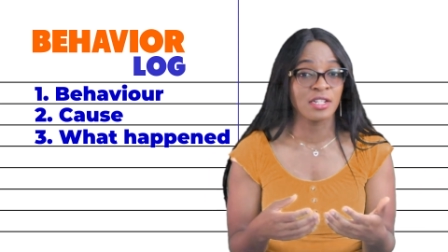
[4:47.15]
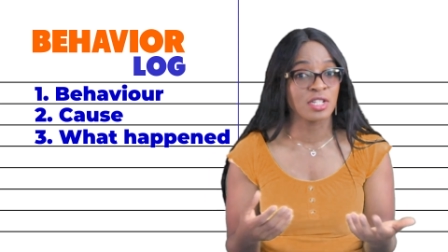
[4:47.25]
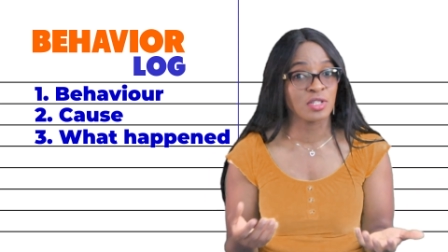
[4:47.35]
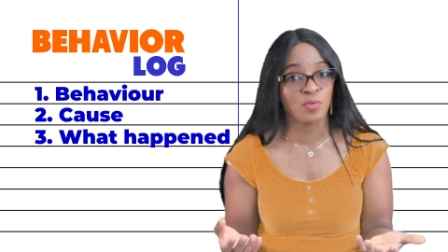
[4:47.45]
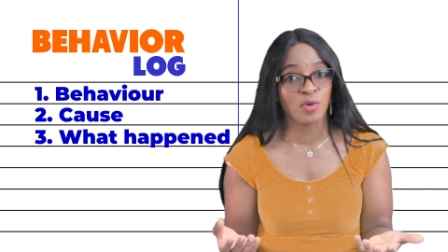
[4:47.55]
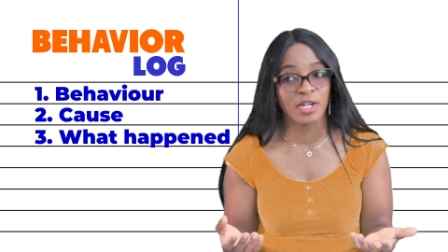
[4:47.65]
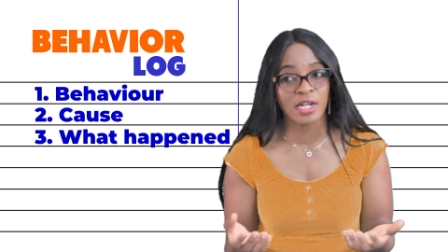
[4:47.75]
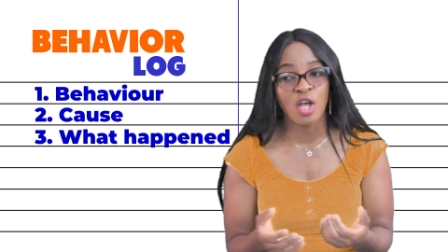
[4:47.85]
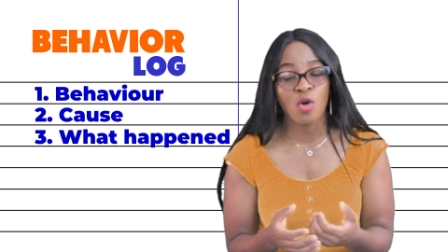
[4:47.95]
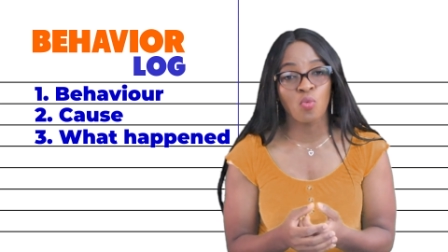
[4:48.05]
it doesn't
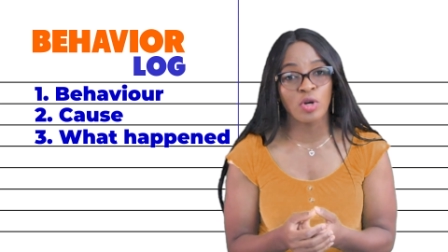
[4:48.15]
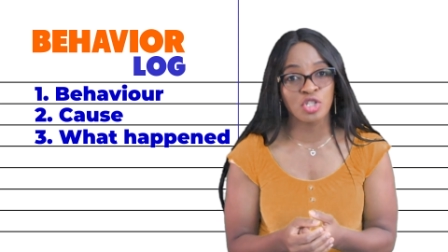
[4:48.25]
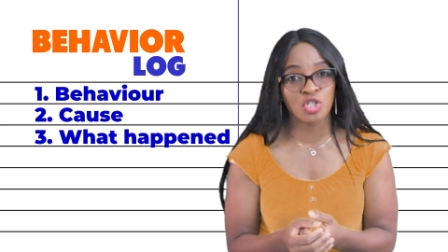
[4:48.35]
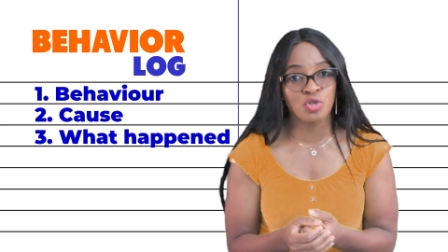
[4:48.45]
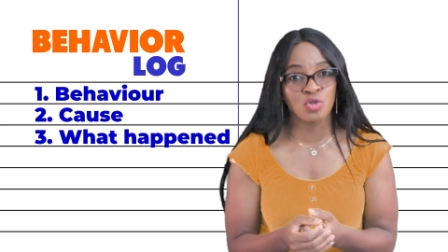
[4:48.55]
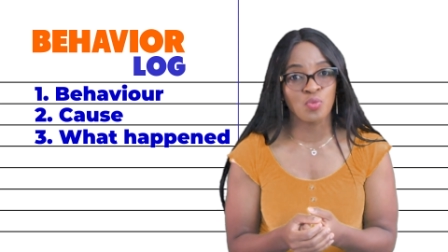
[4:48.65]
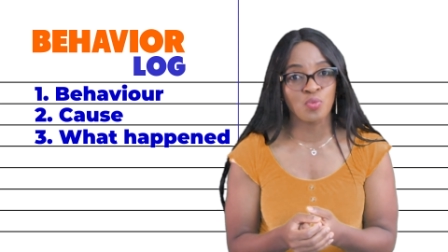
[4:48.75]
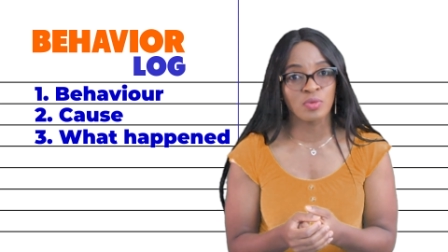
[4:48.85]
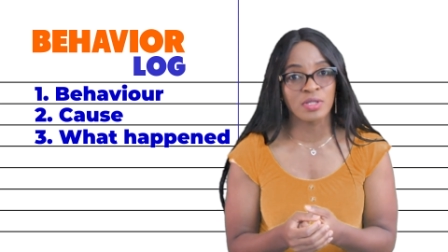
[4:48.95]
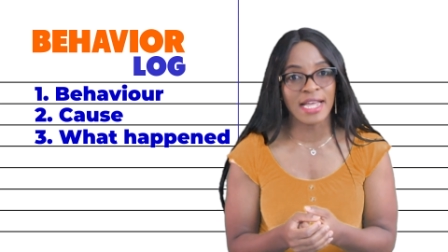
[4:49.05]
work. What do you do
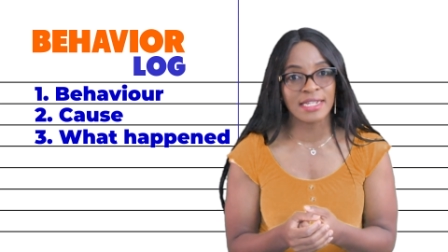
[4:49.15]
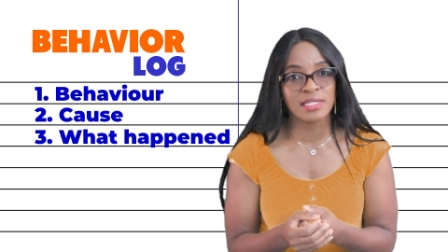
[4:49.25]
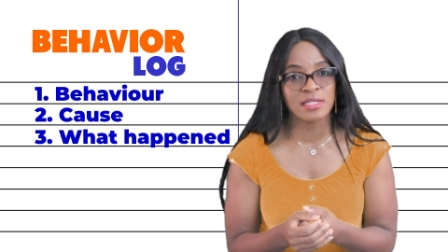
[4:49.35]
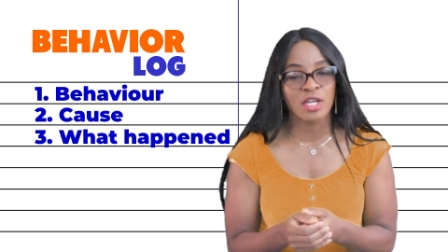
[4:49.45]
next?